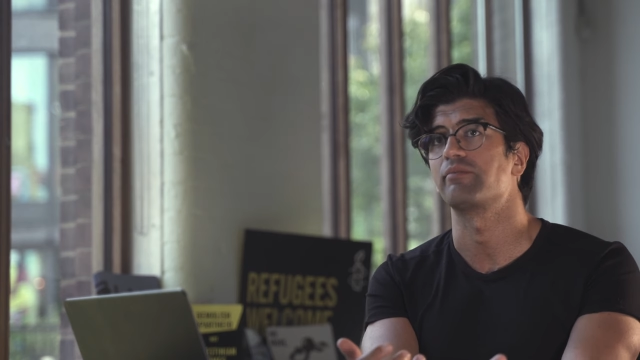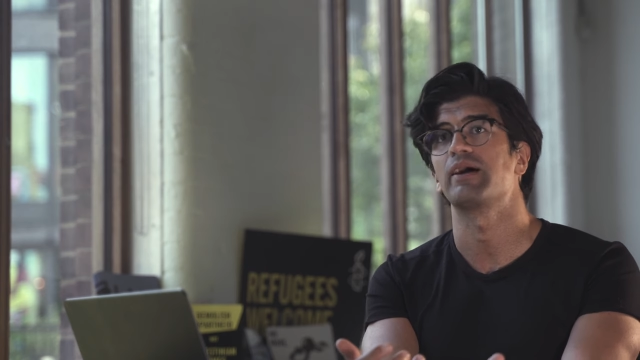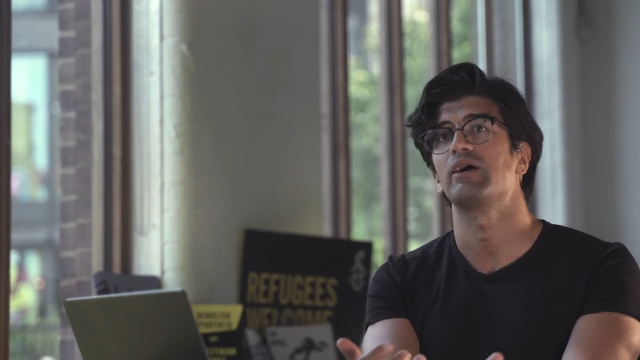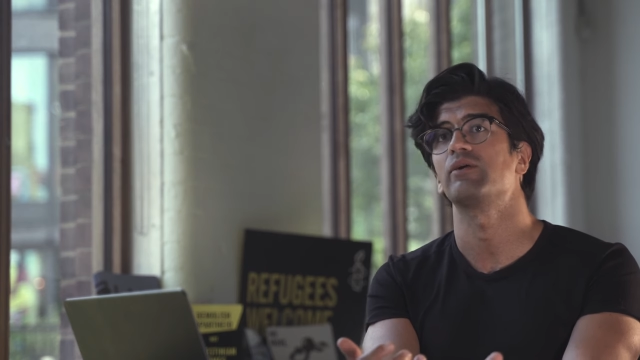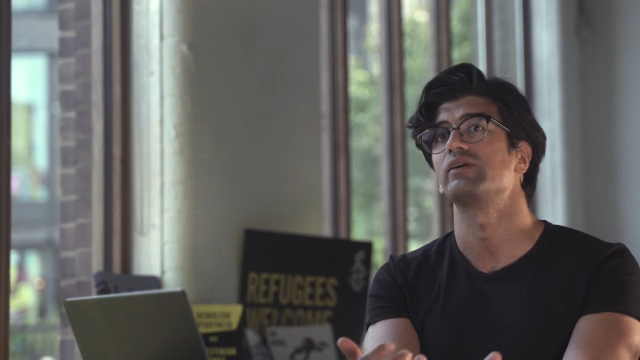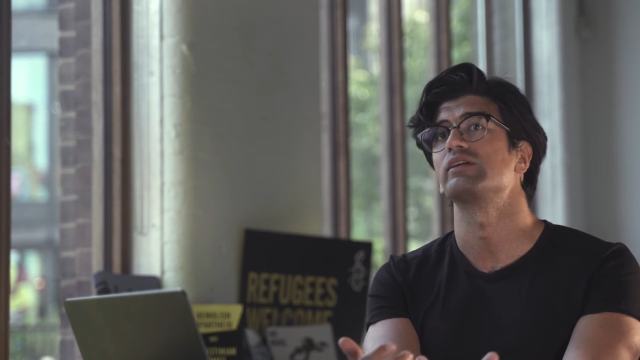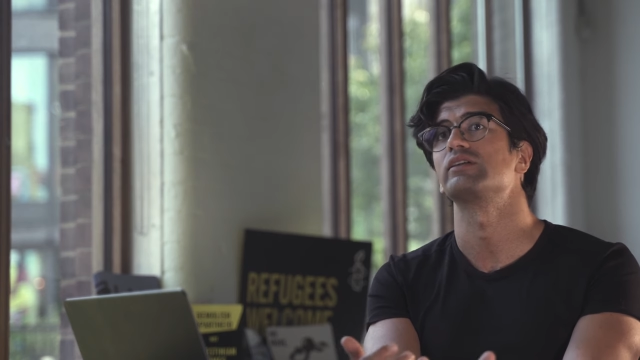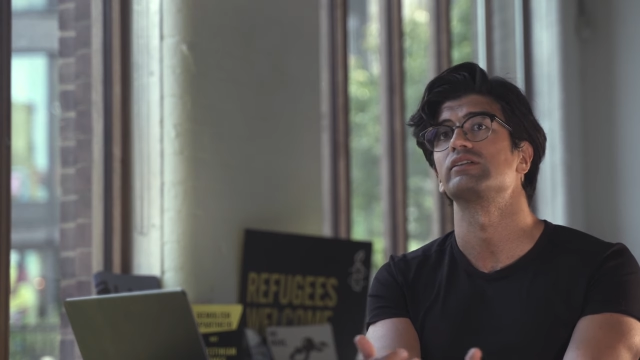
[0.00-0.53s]

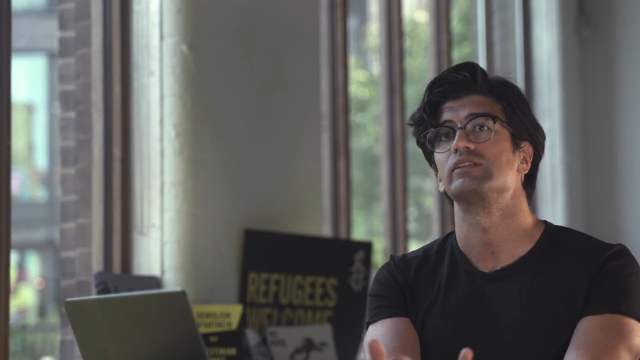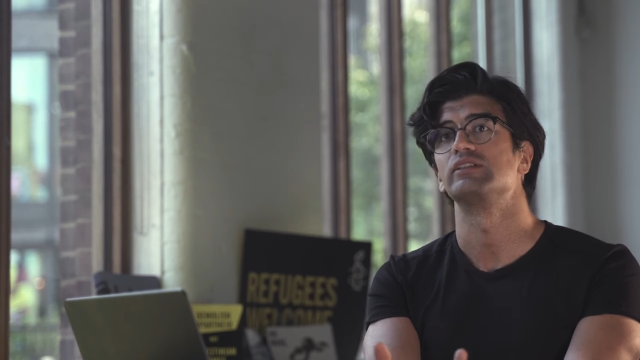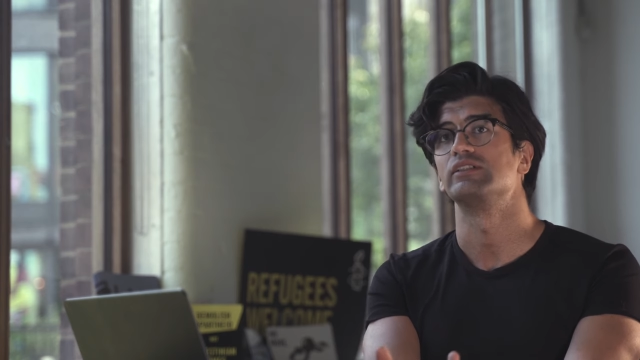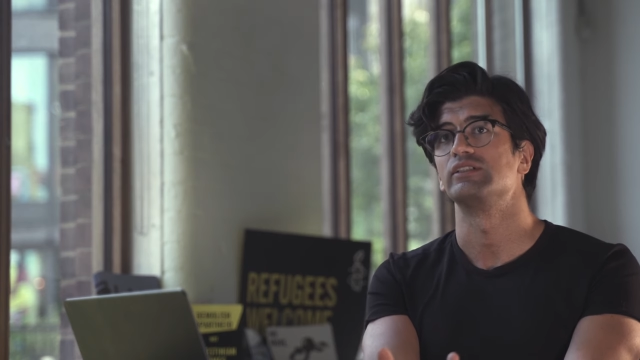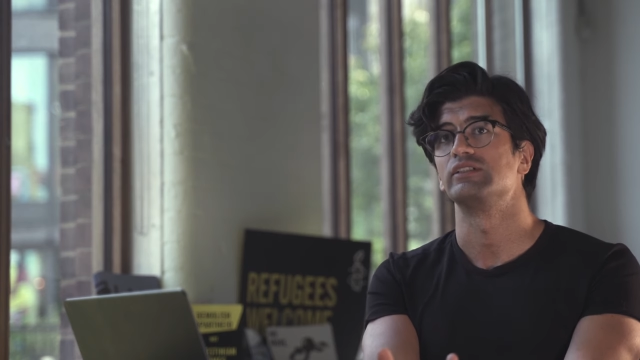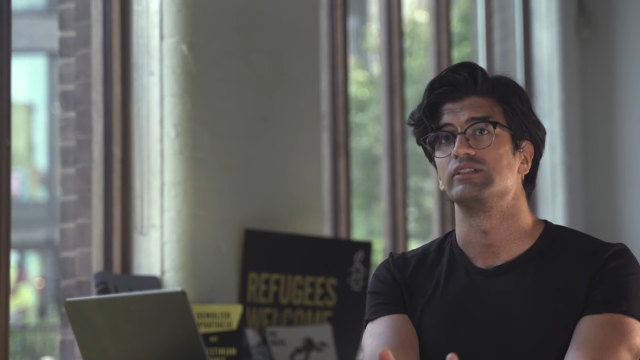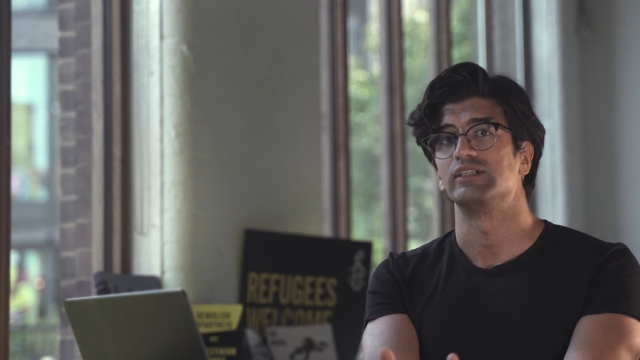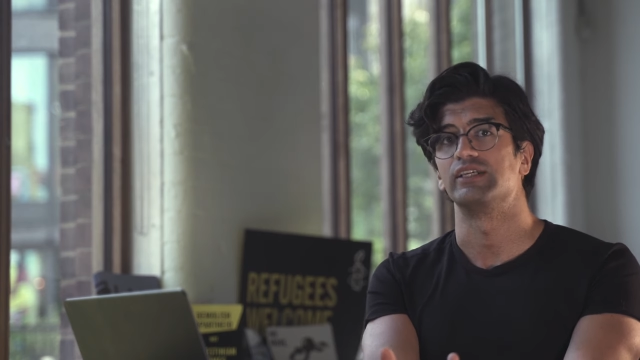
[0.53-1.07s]
power.
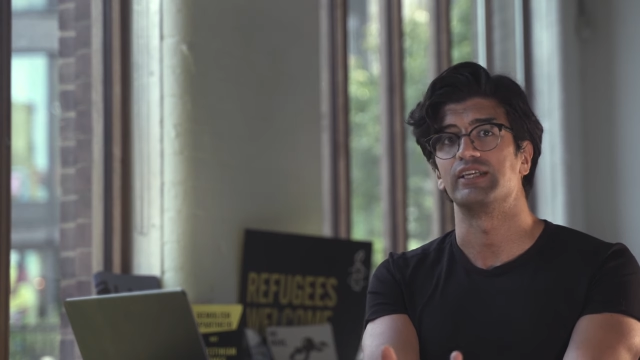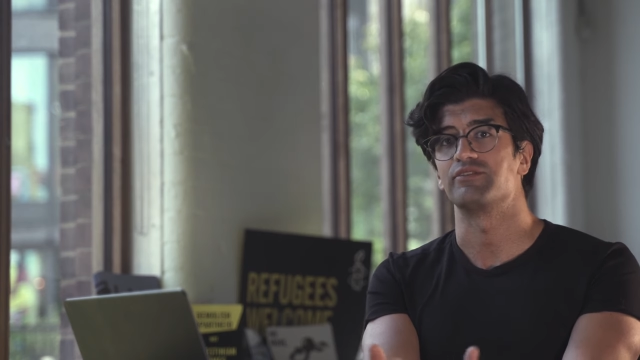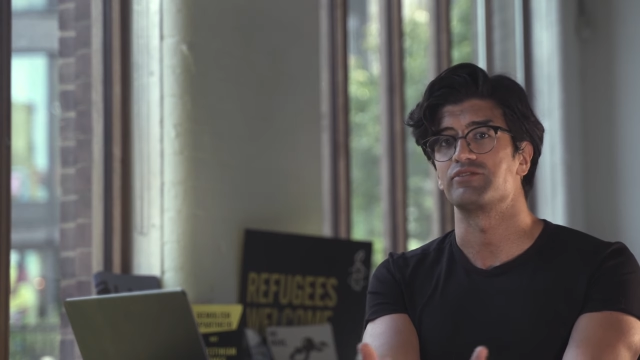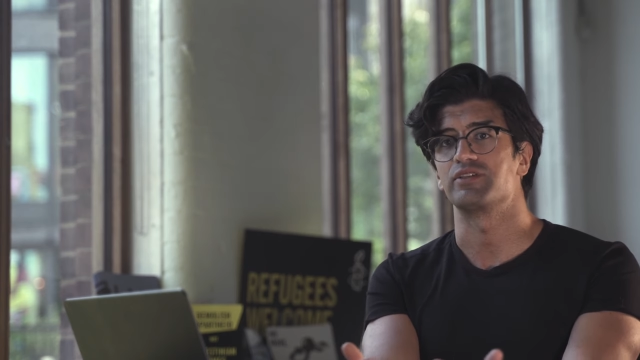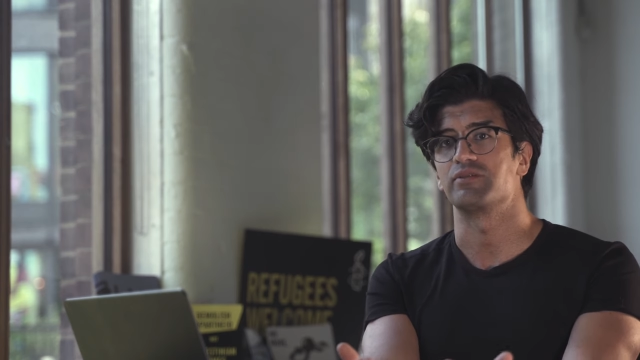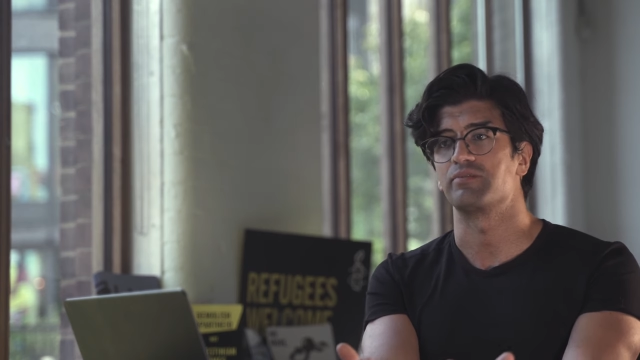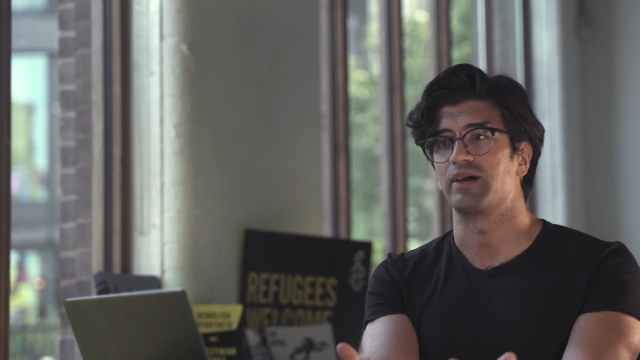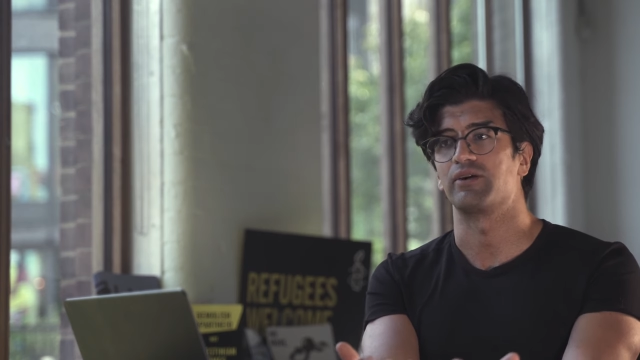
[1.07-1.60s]
It
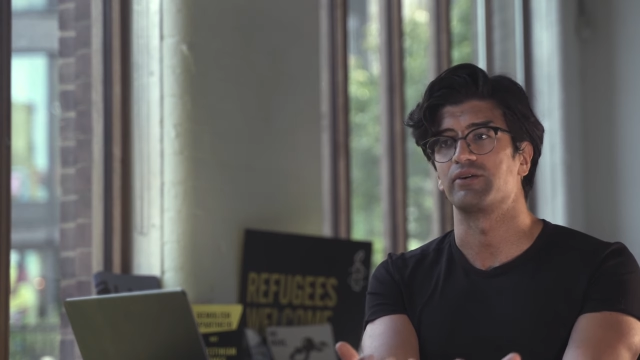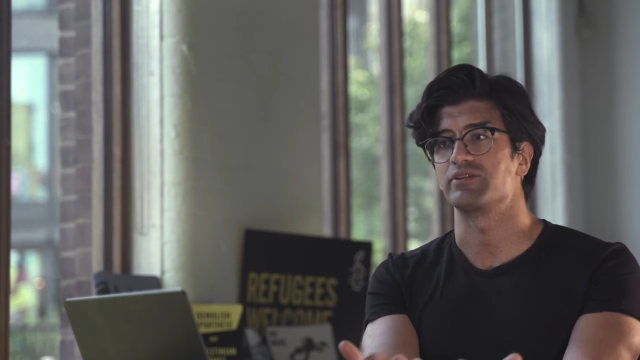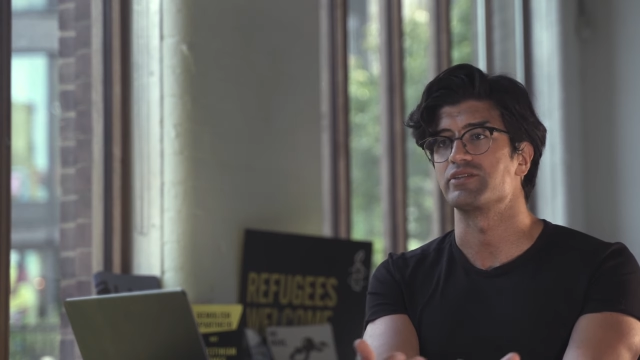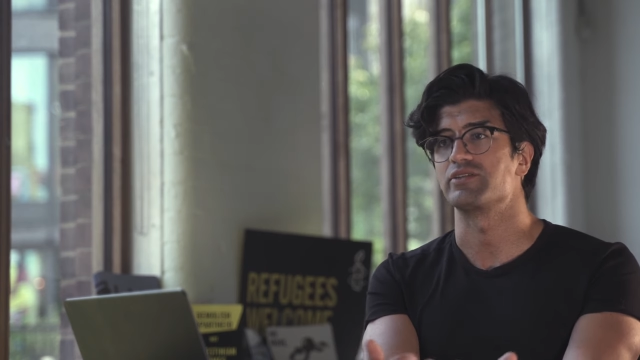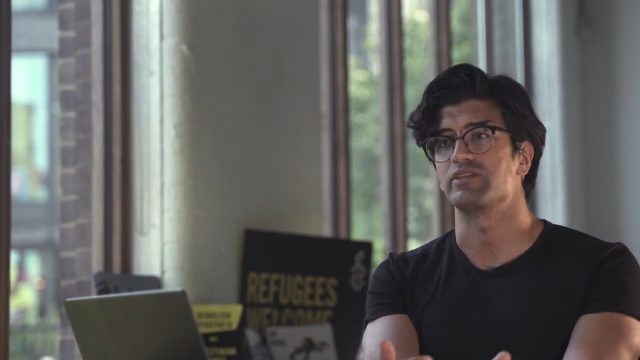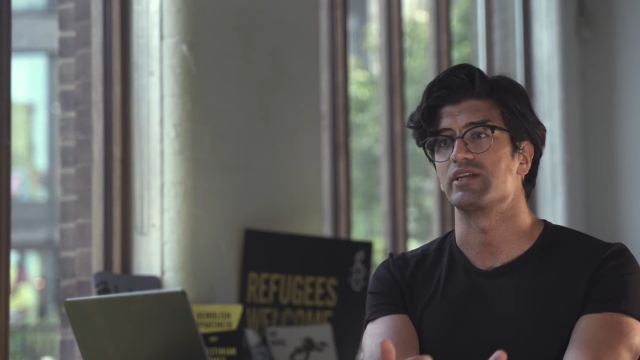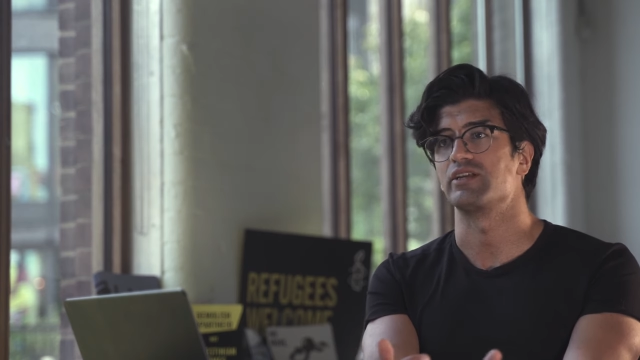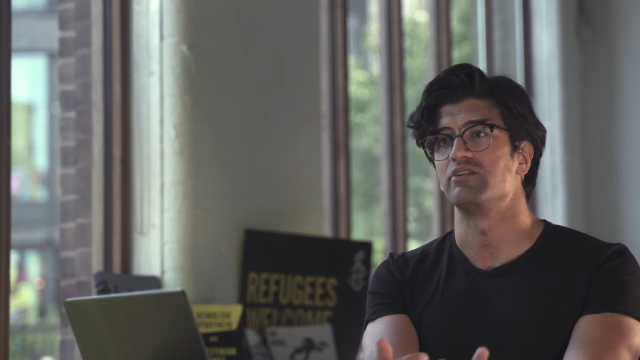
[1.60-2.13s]
gives you the power
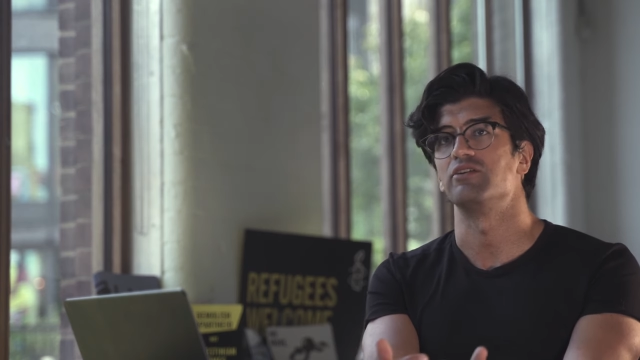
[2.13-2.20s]
to say